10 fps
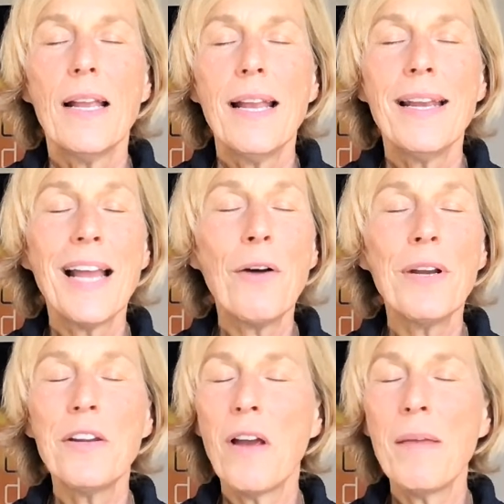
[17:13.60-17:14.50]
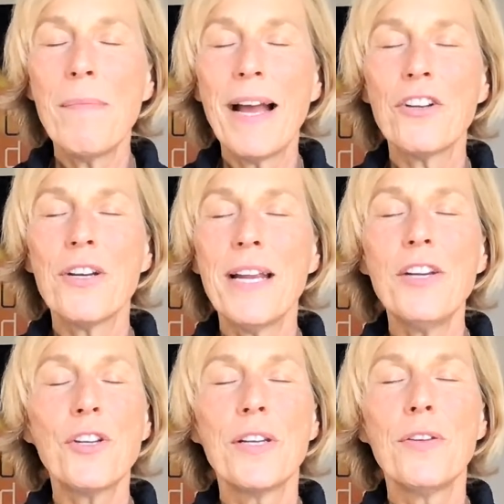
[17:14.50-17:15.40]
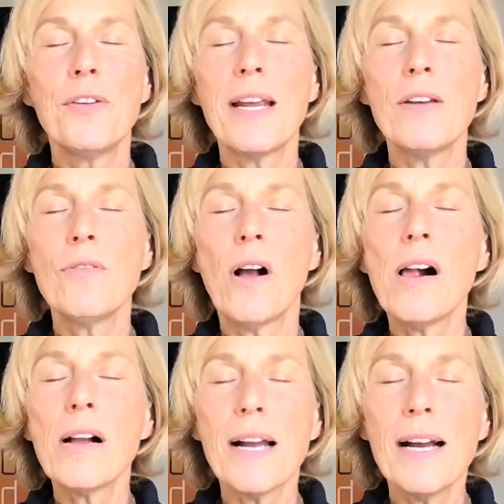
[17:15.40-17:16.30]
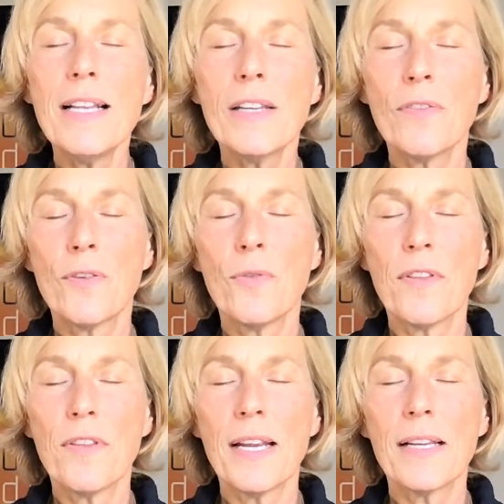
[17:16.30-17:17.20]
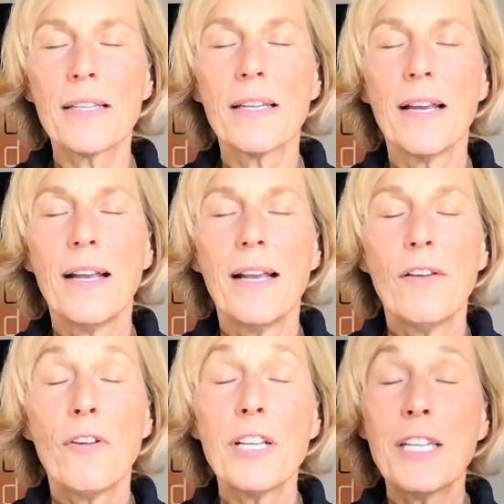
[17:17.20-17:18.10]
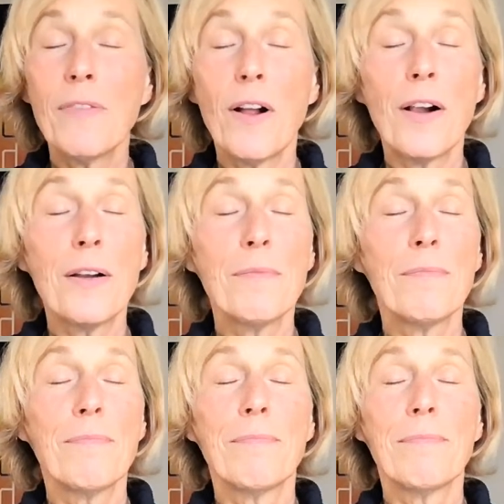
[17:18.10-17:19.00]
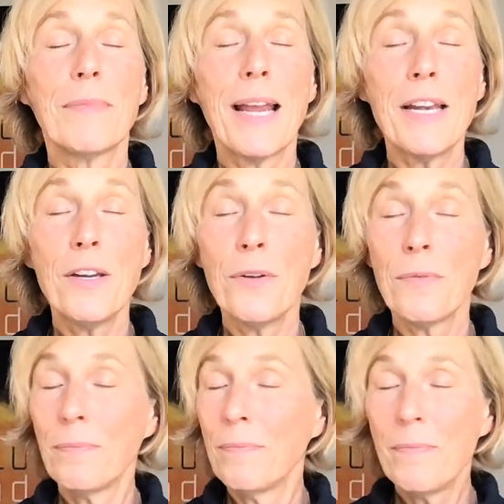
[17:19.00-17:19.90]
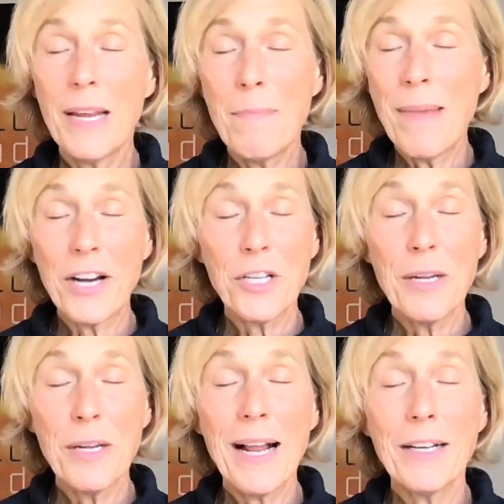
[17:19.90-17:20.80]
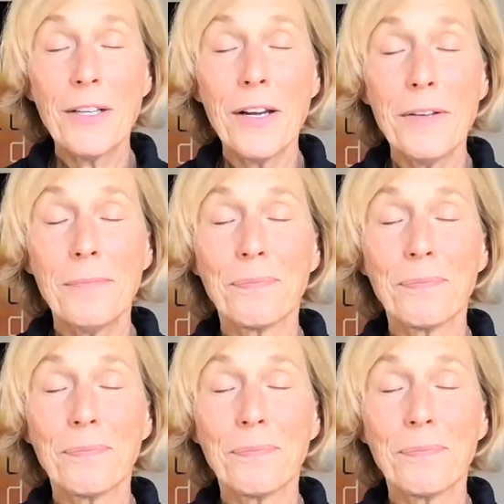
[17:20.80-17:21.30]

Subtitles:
And now in your imagination, you can do all kinds of cool things. First of all, can you imagine the black dot?